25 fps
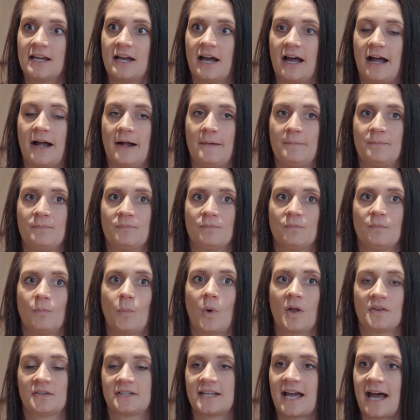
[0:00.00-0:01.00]

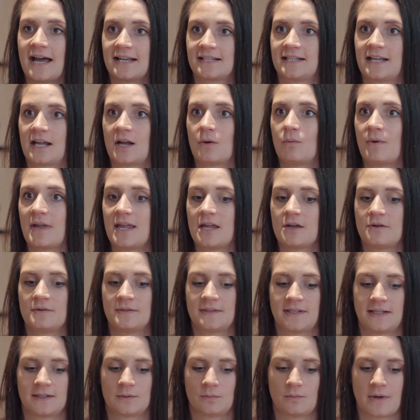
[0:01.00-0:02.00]
One tactic we
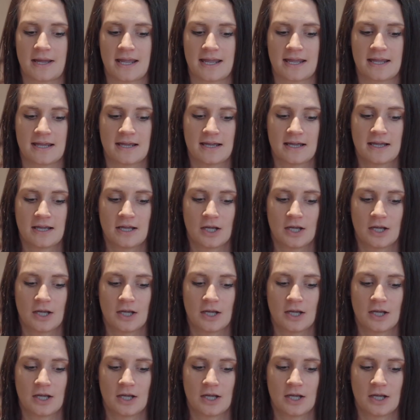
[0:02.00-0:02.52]
use is we